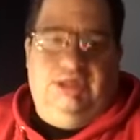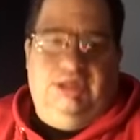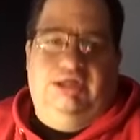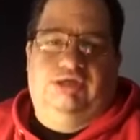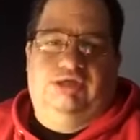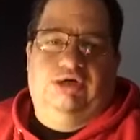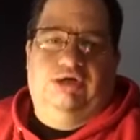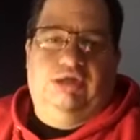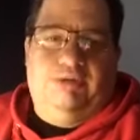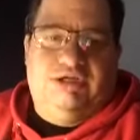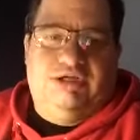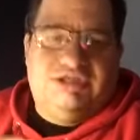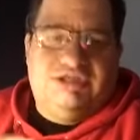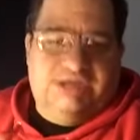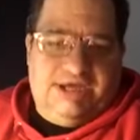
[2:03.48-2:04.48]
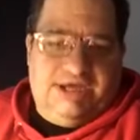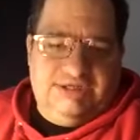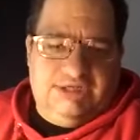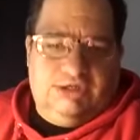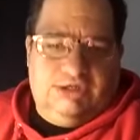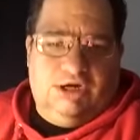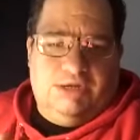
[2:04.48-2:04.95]
They talk about sex. They
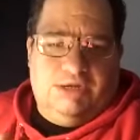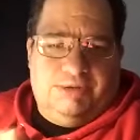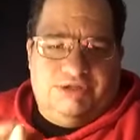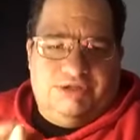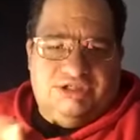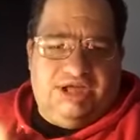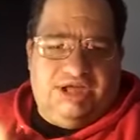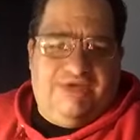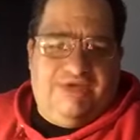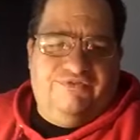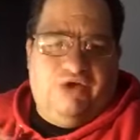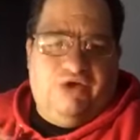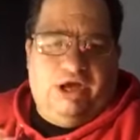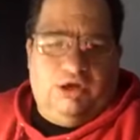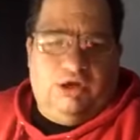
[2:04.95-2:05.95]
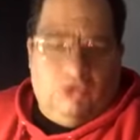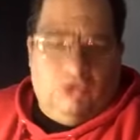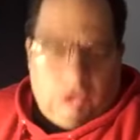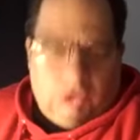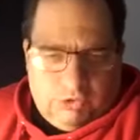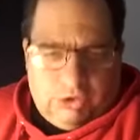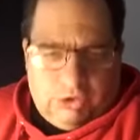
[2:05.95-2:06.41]
talk about sci-fi,
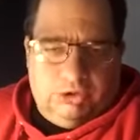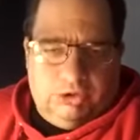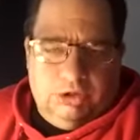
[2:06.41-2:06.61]
horror,